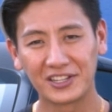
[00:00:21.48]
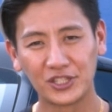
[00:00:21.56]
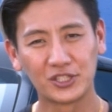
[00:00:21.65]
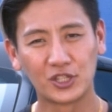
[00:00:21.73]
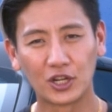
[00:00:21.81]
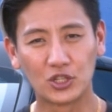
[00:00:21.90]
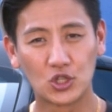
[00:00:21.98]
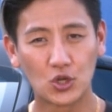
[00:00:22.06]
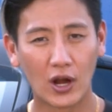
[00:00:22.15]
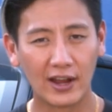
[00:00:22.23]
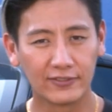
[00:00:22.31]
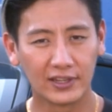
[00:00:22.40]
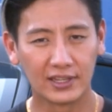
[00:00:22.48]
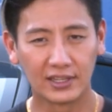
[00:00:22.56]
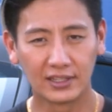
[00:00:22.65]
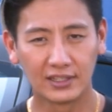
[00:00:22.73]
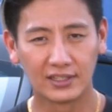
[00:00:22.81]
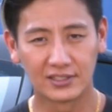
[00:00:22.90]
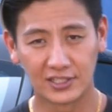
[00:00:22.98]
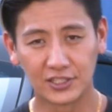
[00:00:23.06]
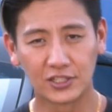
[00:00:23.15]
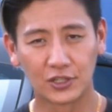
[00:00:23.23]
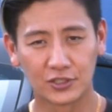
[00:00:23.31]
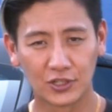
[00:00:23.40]
actually started driving
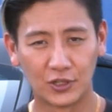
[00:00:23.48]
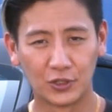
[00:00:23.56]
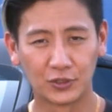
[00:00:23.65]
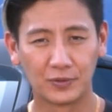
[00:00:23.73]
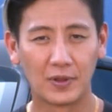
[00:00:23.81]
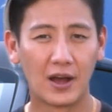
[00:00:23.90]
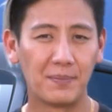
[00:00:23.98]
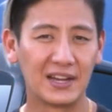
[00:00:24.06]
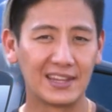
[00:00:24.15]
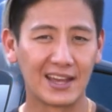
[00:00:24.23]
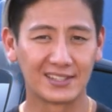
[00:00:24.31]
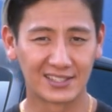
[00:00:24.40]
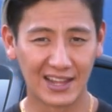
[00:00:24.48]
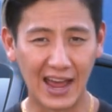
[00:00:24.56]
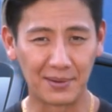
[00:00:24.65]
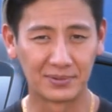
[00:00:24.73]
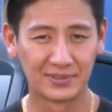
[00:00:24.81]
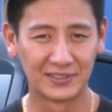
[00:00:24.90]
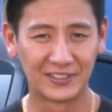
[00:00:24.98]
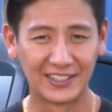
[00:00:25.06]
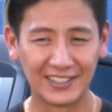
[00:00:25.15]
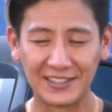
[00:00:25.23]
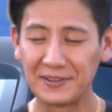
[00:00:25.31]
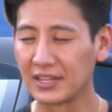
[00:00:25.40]
6 years old on my dad's lap, all
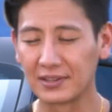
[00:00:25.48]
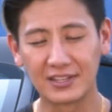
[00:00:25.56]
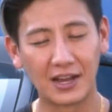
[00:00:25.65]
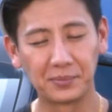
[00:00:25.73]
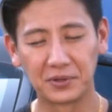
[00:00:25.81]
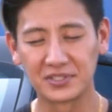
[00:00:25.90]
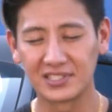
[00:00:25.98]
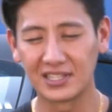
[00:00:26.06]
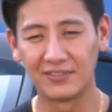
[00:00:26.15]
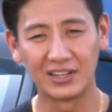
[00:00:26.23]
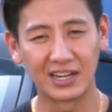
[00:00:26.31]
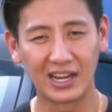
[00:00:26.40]
right? By the time I was 7 and